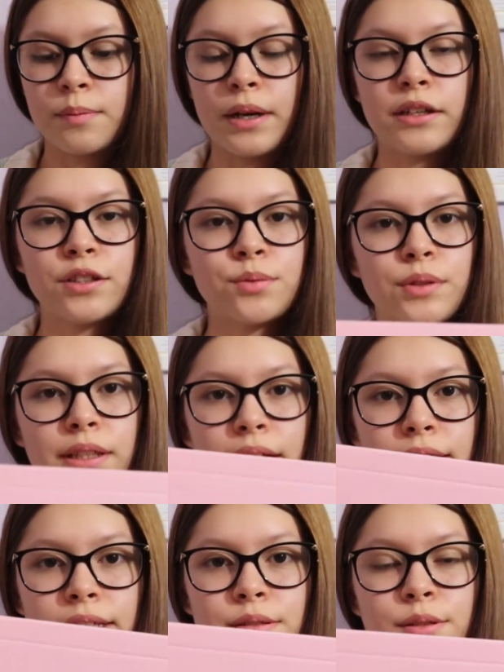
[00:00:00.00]
But I just really
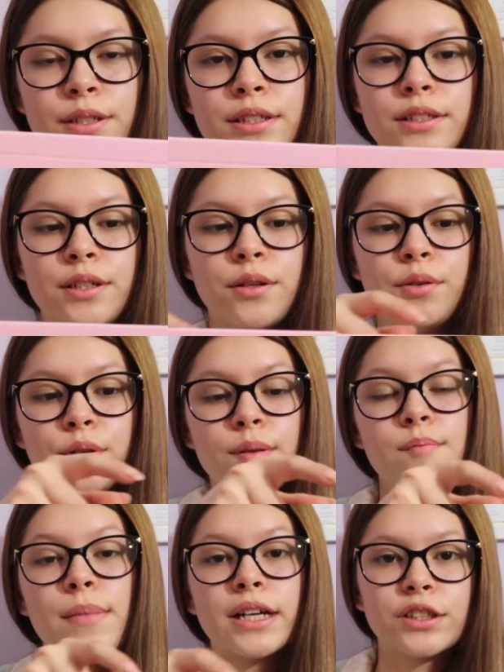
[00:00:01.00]
like this one because, you
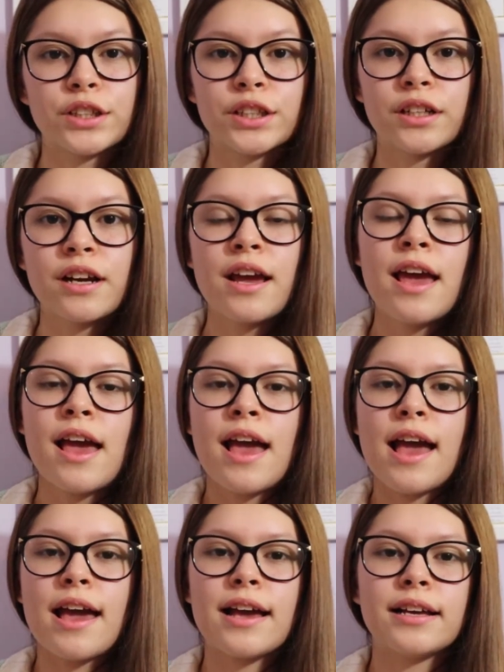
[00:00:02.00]
can measure,
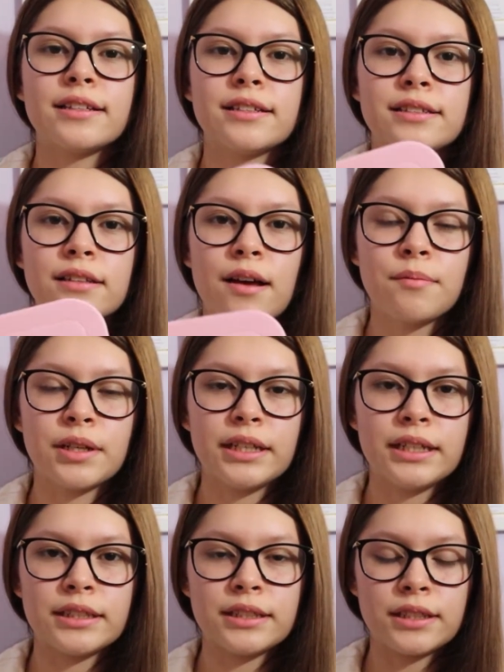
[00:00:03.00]
and it's a lot more
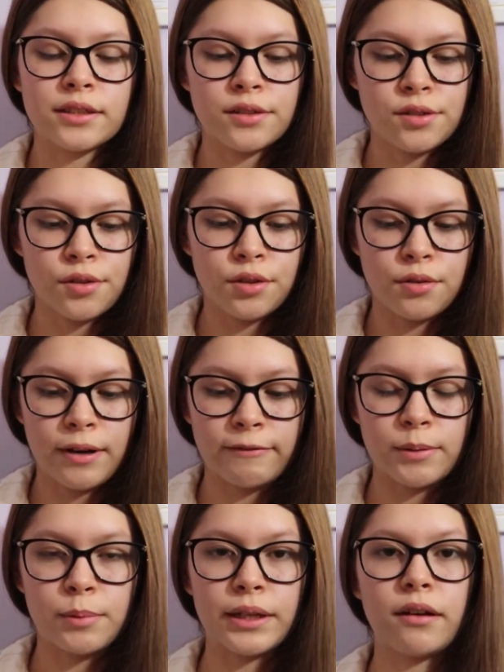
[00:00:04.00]
easier, so you don't
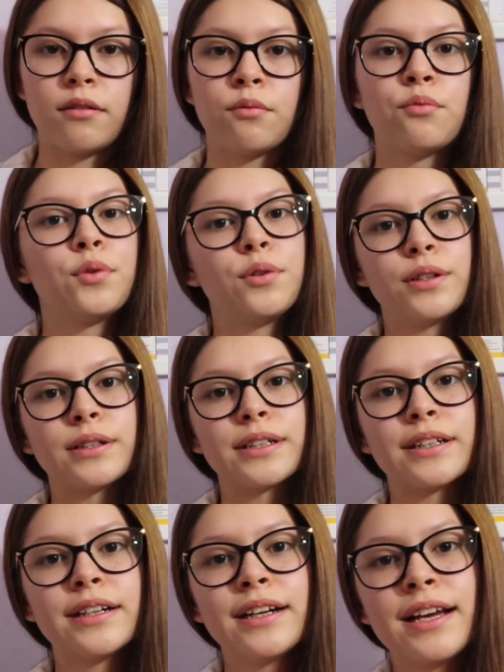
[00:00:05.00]
have to bring out a
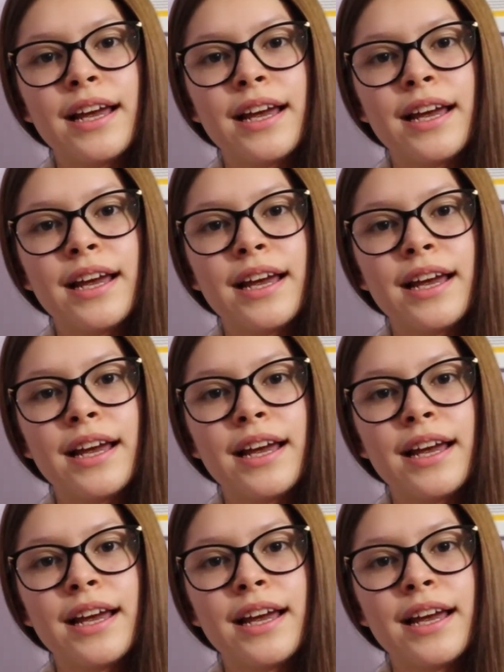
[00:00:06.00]
ruler.